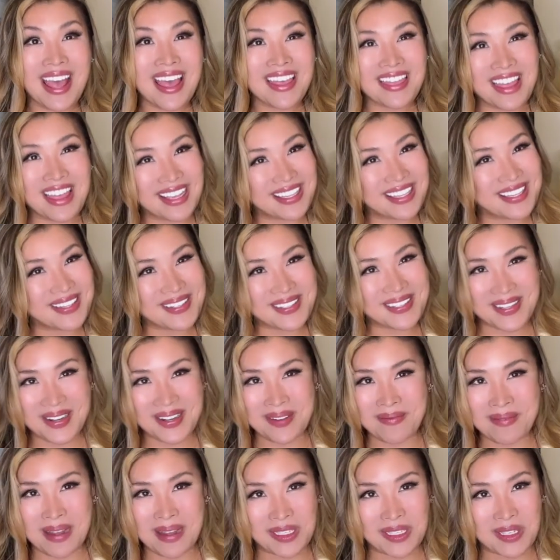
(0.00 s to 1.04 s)
Thank you so
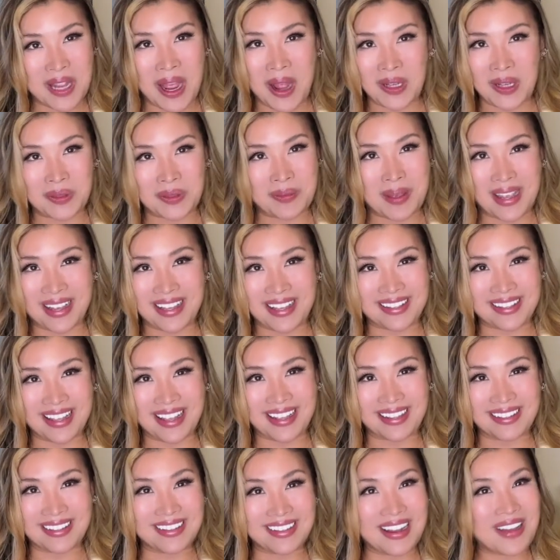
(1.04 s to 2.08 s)
much, Arch
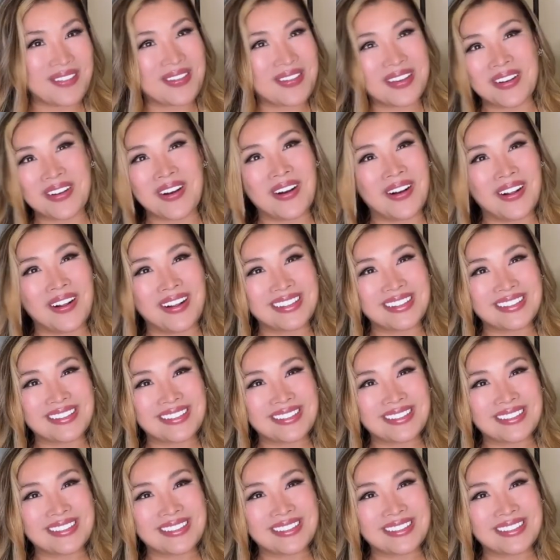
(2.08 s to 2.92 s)
Magazine. Love you all.